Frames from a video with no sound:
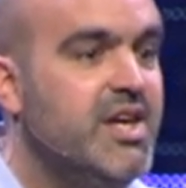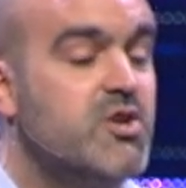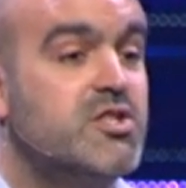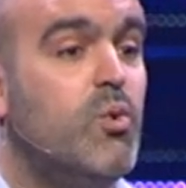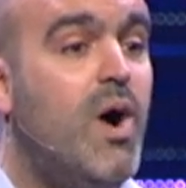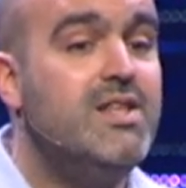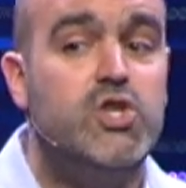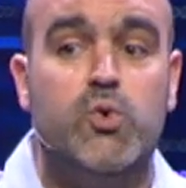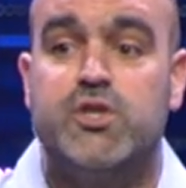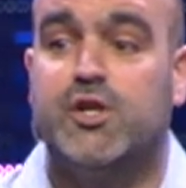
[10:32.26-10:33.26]
leaders, the
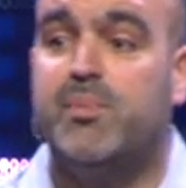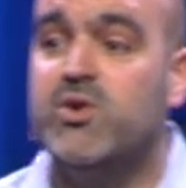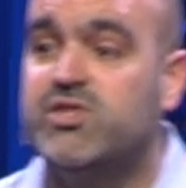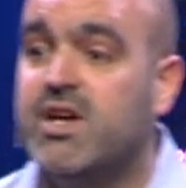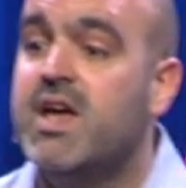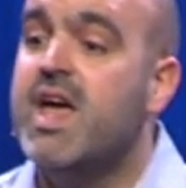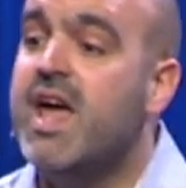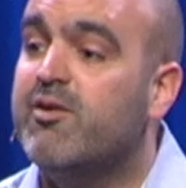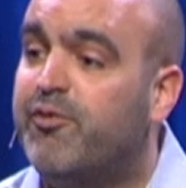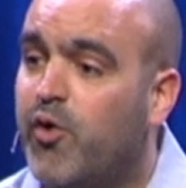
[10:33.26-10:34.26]
ones who were supposed to
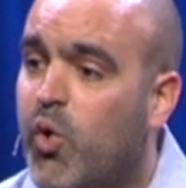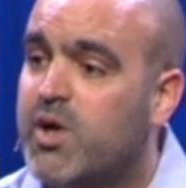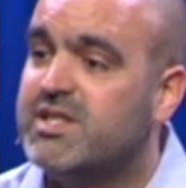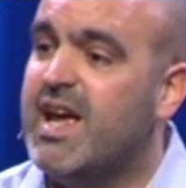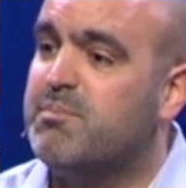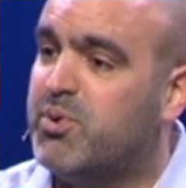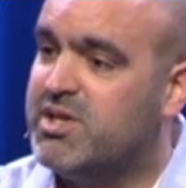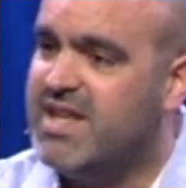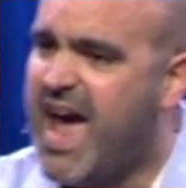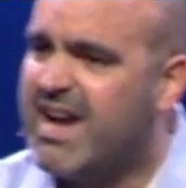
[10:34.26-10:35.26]
enforce and
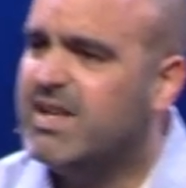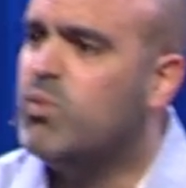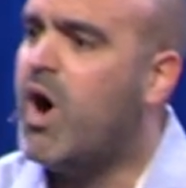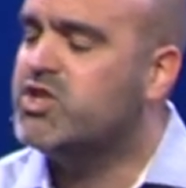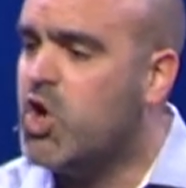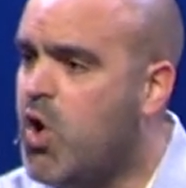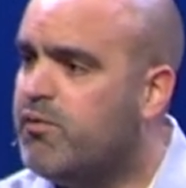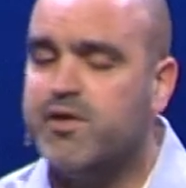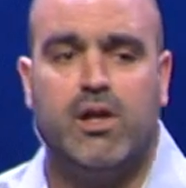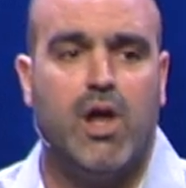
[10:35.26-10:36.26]
protect and watch
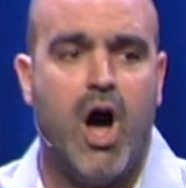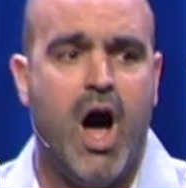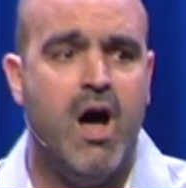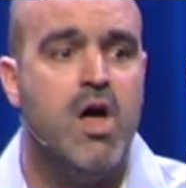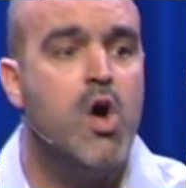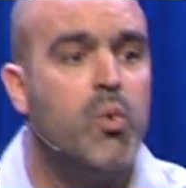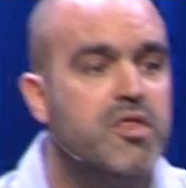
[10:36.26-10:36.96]
over the law, were